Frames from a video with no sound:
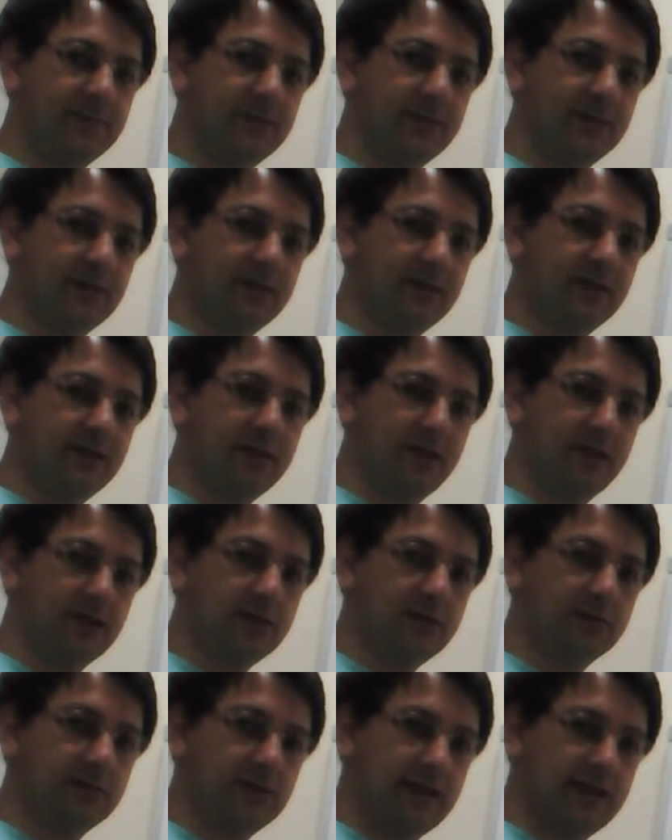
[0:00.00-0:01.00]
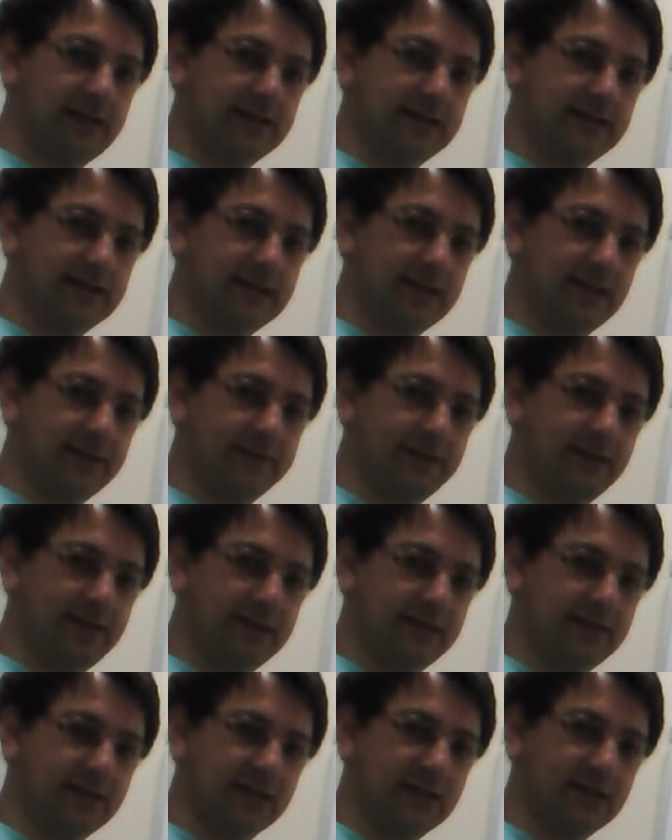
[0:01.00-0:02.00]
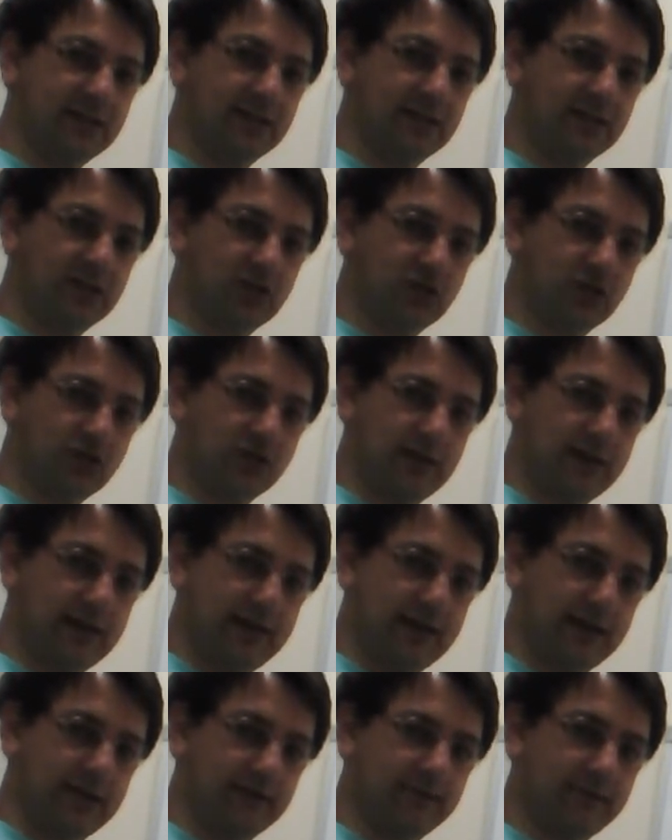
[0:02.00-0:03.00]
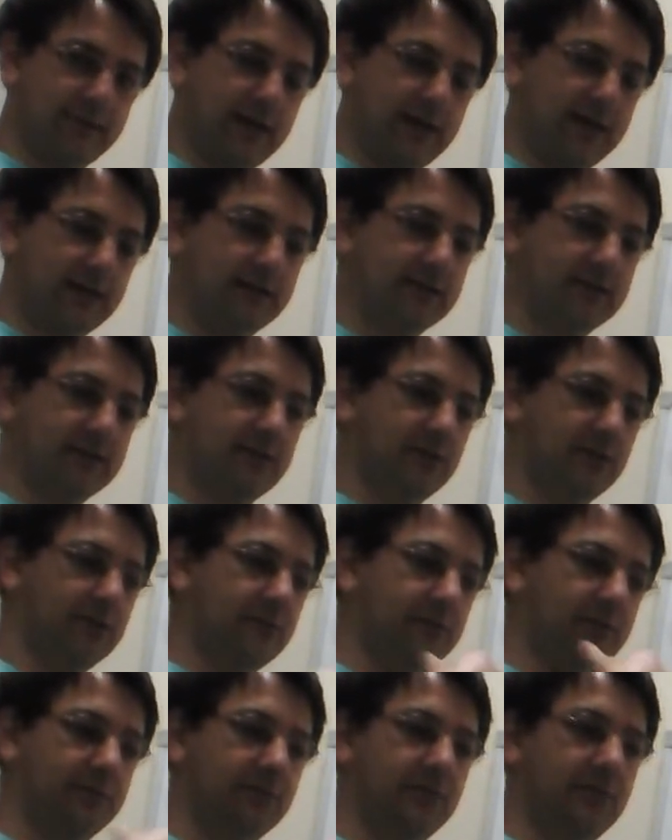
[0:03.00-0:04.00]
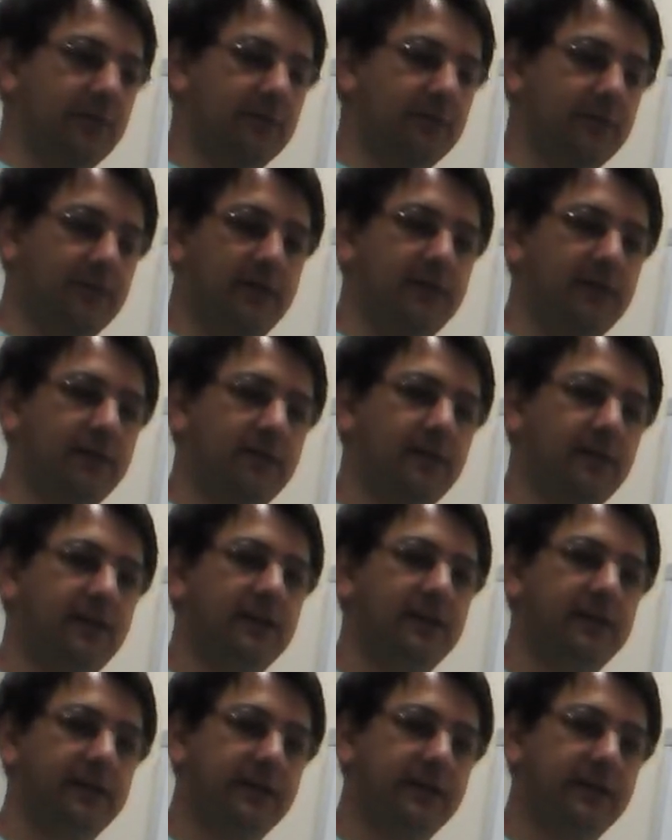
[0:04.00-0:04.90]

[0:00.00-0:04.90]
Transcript: uvula itself that is trilling, right? So the air in